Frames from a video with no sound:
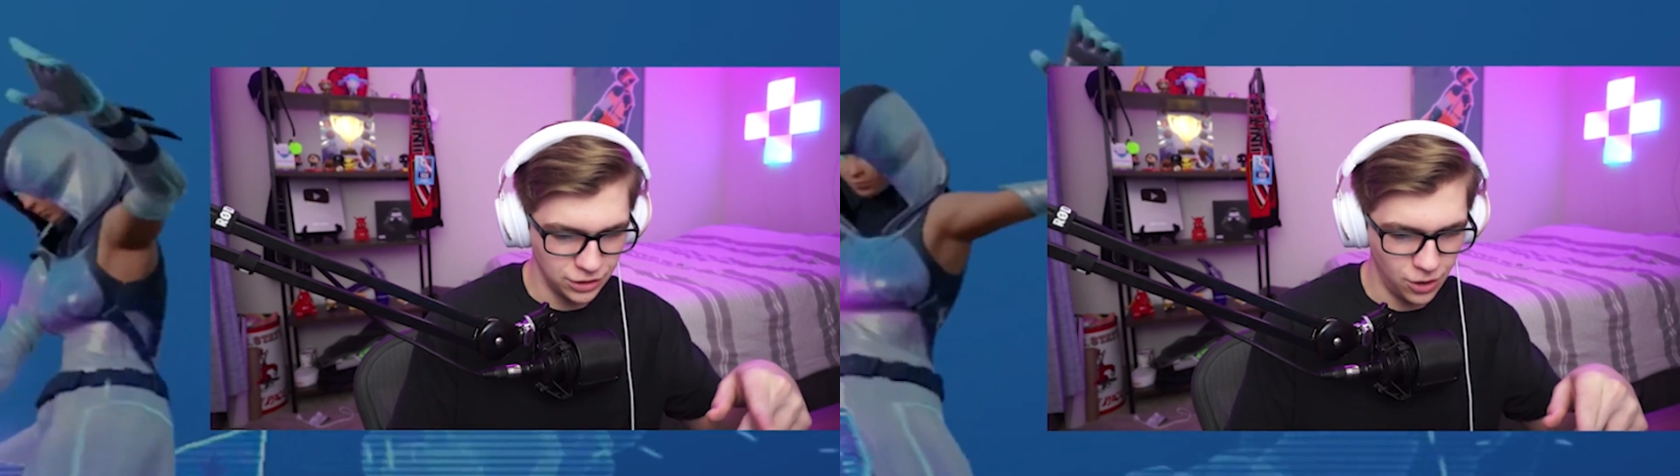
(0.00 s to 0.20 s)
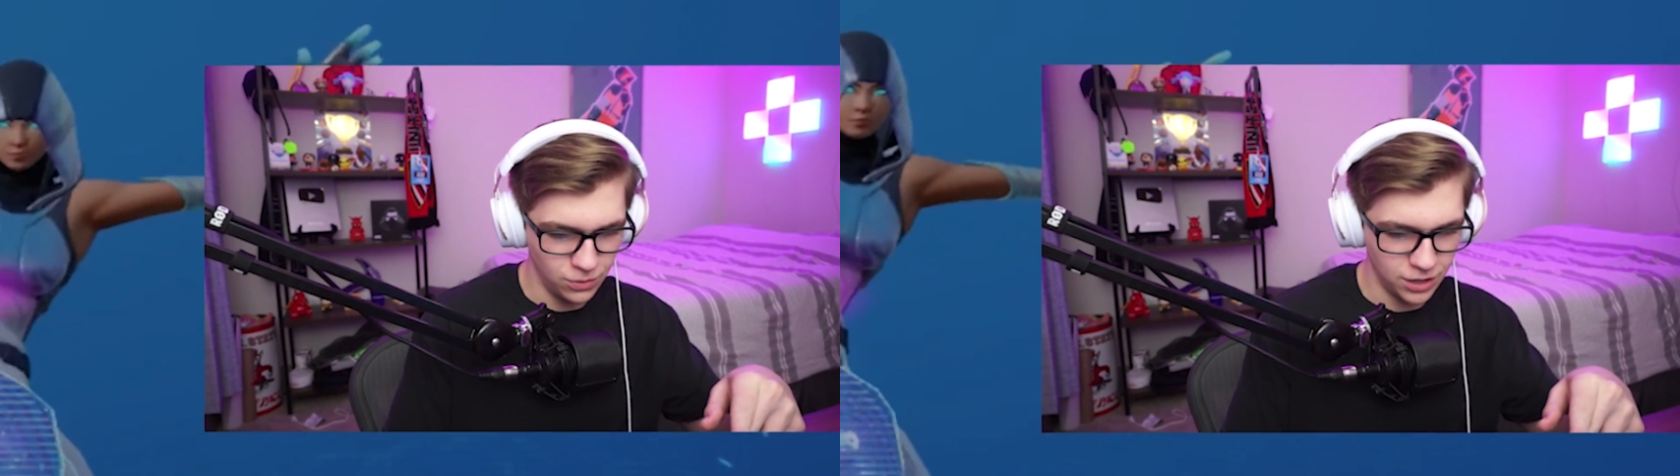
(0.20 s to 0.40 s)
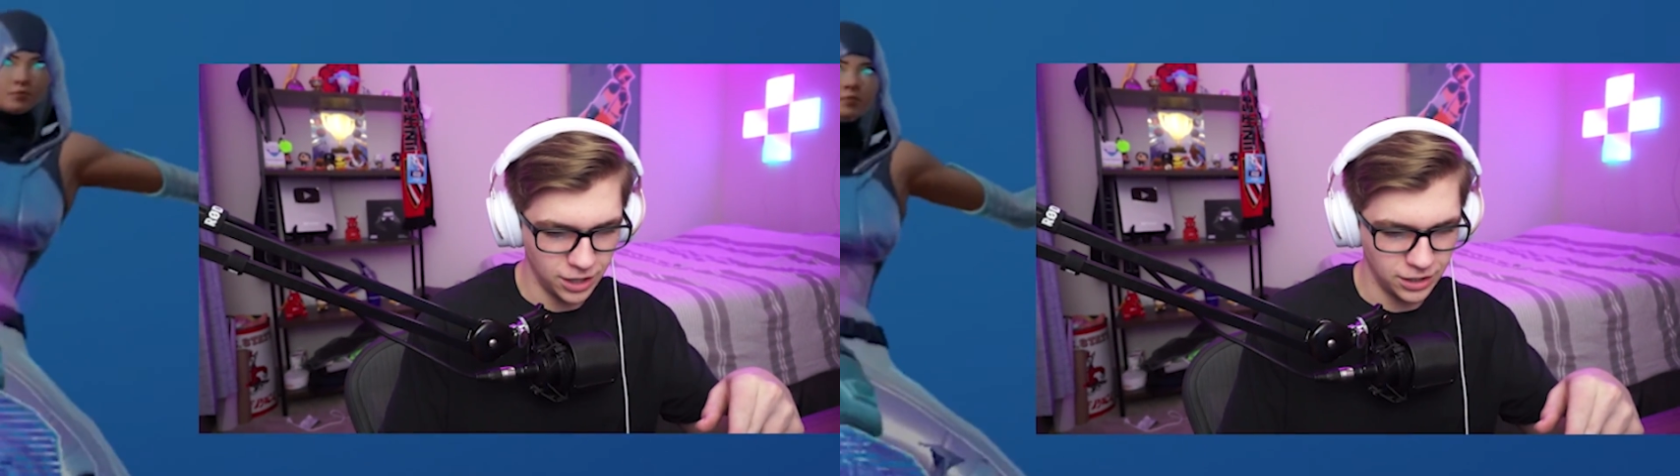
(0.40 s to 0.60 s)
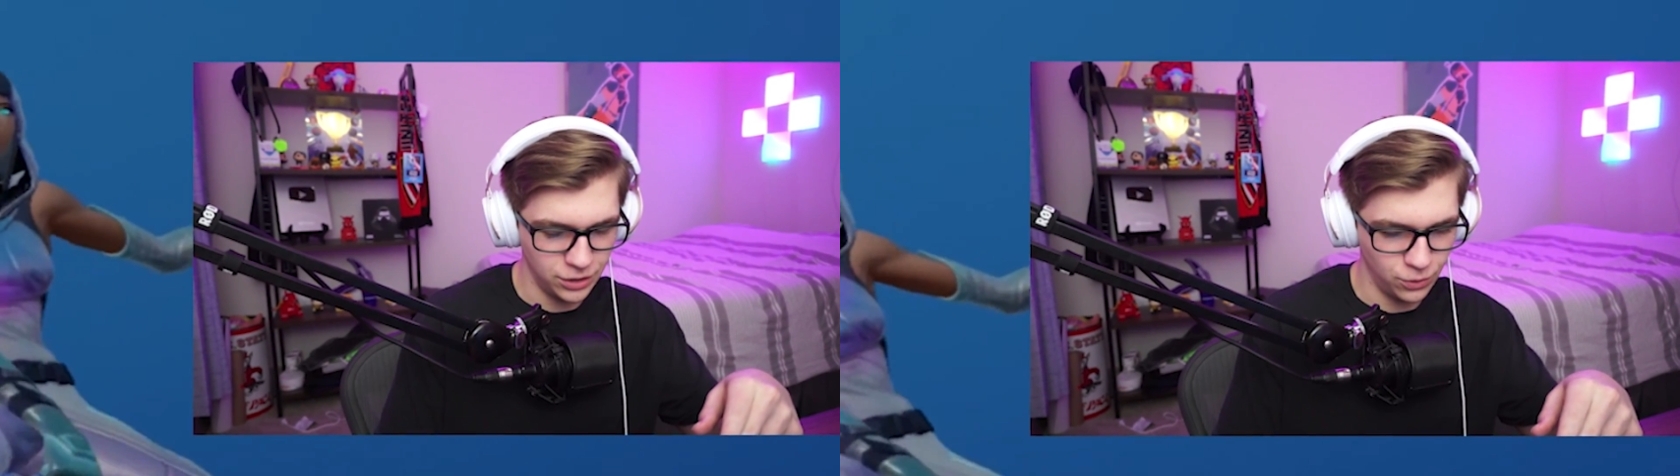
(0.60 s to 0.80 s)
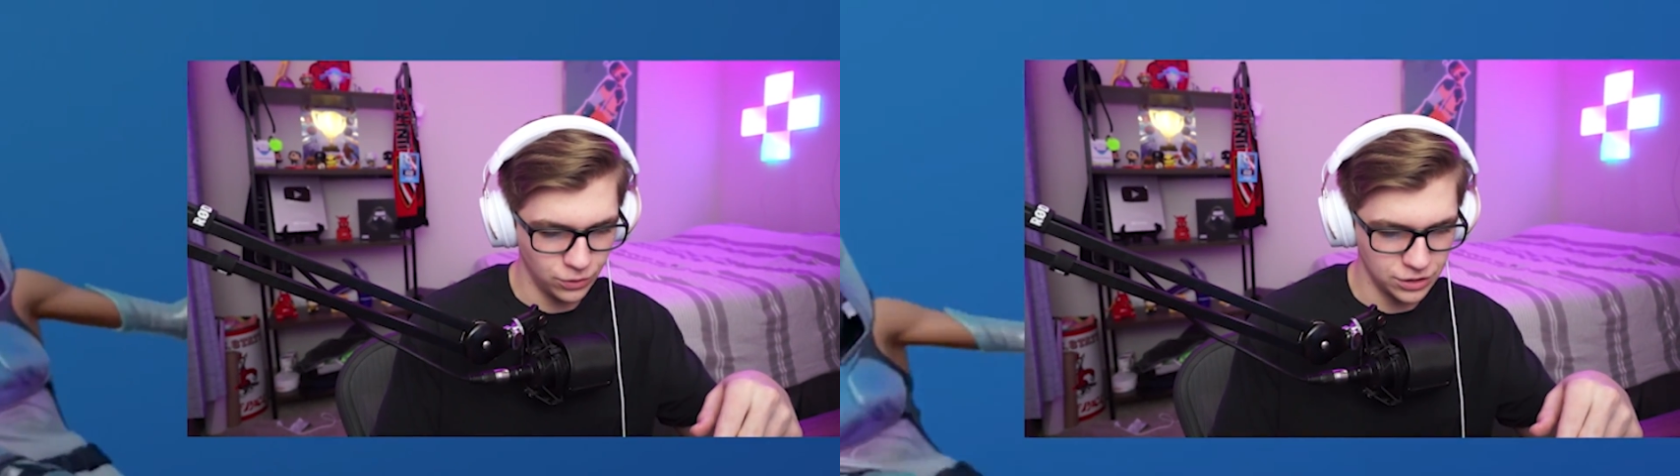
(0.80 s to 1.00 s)
code
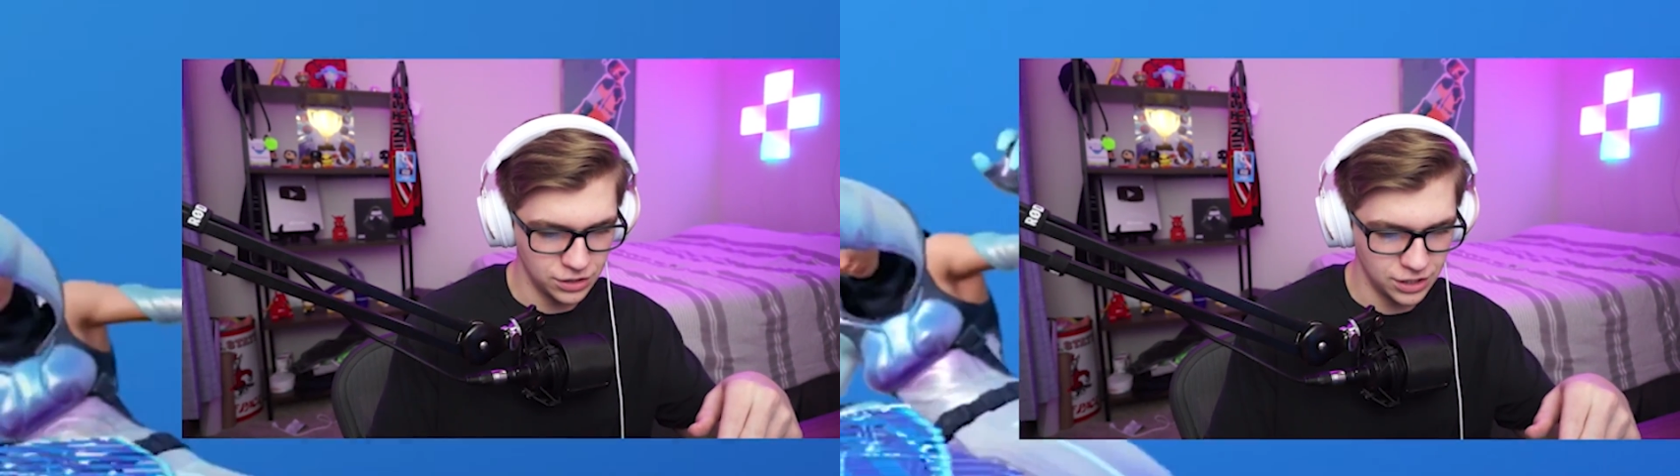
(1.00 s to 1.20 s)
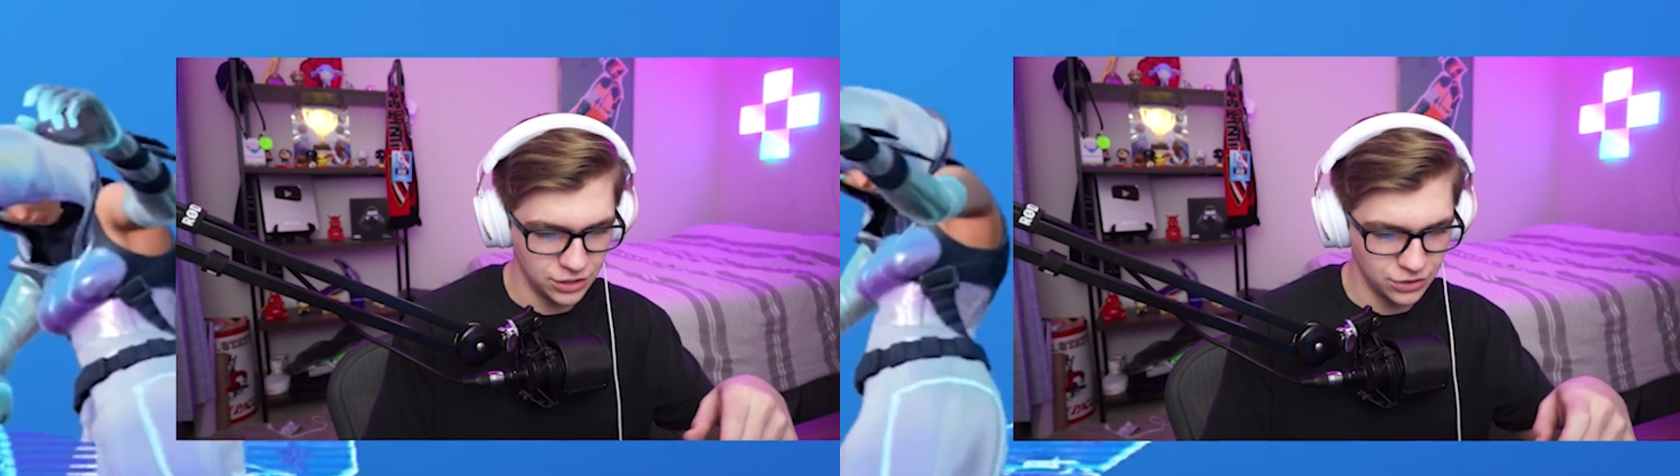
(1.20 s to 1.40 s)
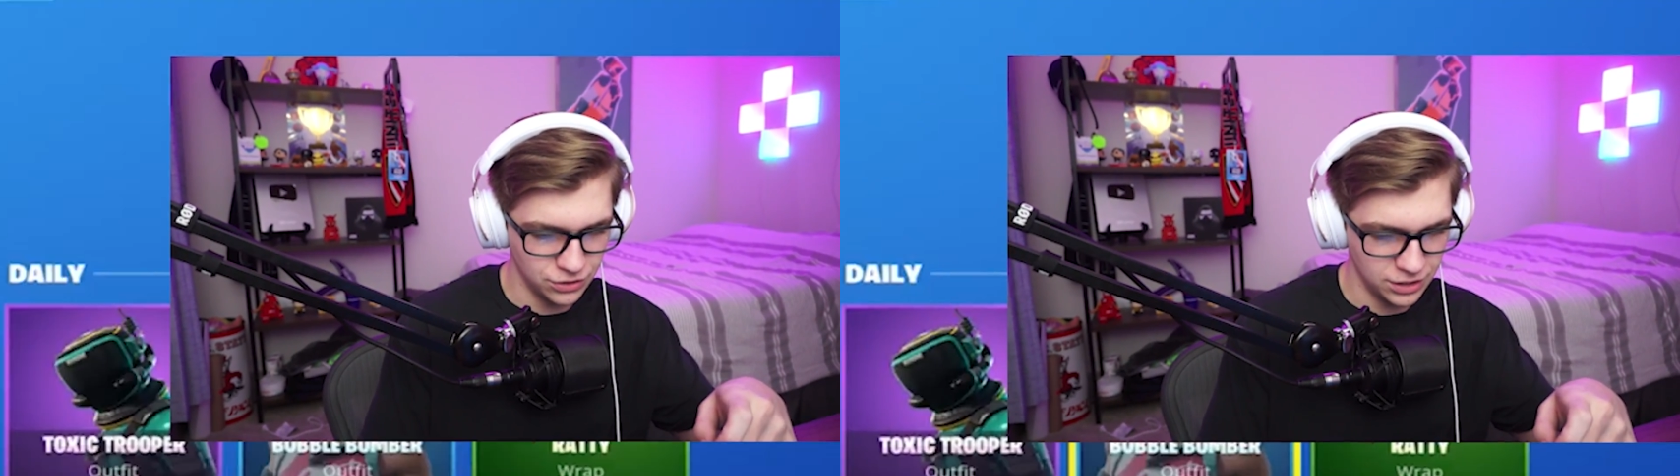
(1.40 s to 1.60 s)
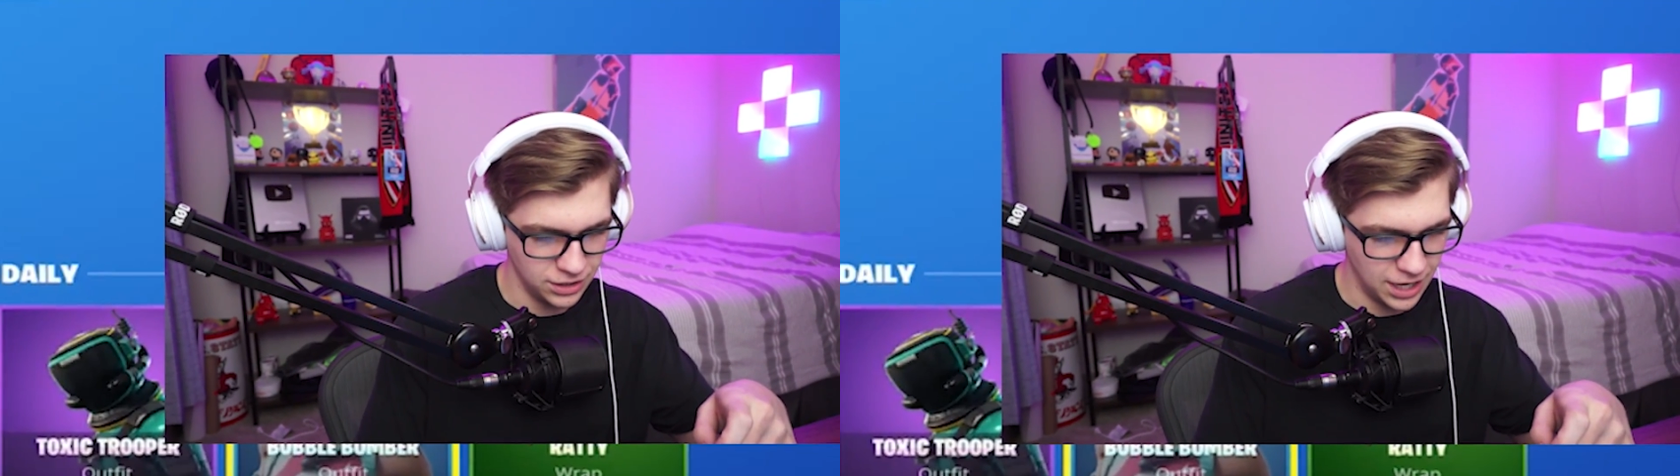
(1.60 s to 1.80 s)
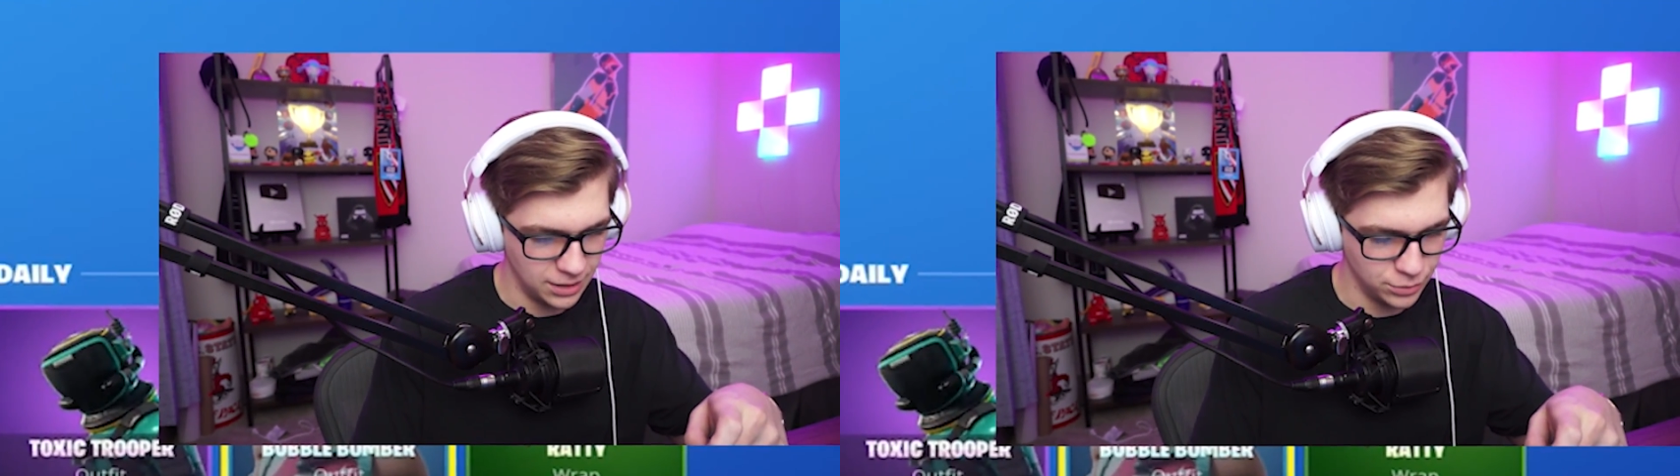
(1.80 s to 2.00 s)
Ducky or is insert in the item